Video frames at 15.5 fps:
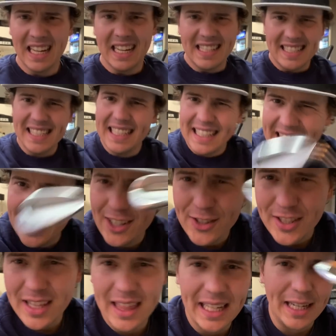See, and there's
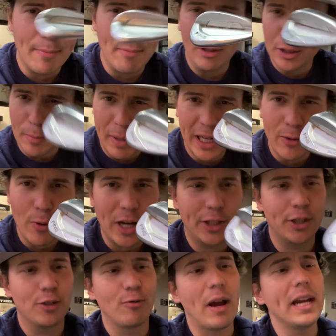the thing about the ping
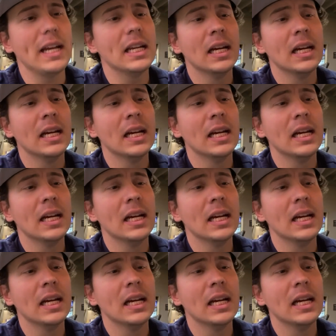wedges, right?